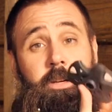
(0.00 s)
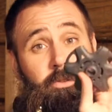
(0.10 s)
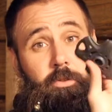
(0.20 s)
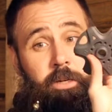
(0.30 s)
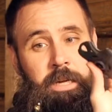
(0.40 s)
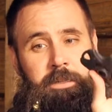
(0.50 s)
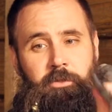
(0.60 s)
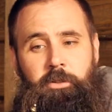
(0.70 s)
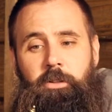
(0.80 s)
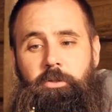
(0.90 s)
So a
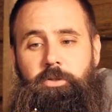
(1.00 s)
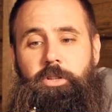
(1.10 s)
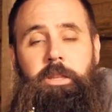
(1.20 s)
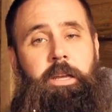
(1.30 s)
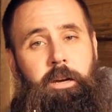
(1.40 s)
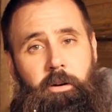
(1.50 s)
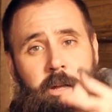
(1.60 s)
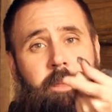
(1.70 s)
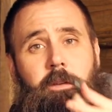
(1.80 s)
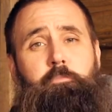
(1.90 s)
nice inclusion there
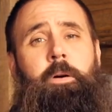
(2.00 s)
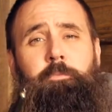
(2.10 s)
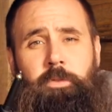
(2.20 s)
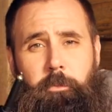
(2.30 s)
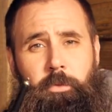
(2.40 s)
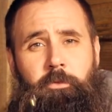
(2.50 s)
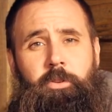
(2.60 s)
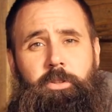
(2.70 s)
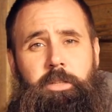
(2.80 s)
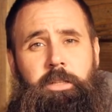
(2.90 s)
that bumps up the
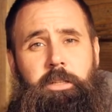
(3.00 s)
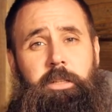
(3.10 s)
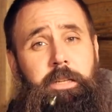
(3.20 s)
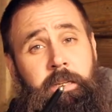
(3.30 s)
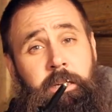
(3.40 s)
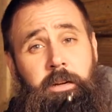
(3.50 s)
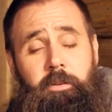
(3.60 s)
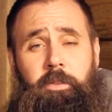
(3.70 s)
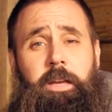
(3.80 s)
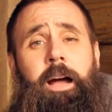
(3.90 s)
versatility
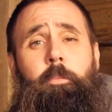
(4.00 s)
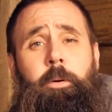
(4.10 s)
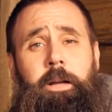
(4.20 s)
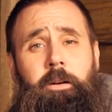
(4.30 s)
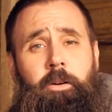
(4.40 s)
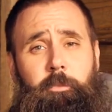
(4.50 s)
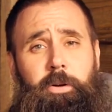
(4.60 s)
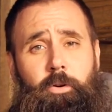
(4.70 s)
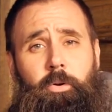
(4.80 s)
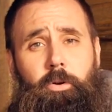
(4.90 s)
of the Alpine
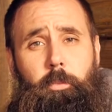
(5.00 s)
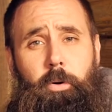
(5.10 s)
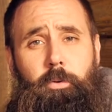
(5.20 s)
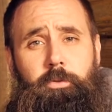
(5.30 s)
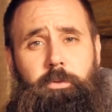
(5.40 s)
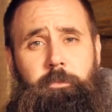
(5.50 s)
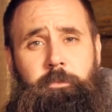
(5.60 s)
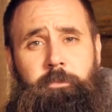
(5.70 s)
Carbon Cork poles.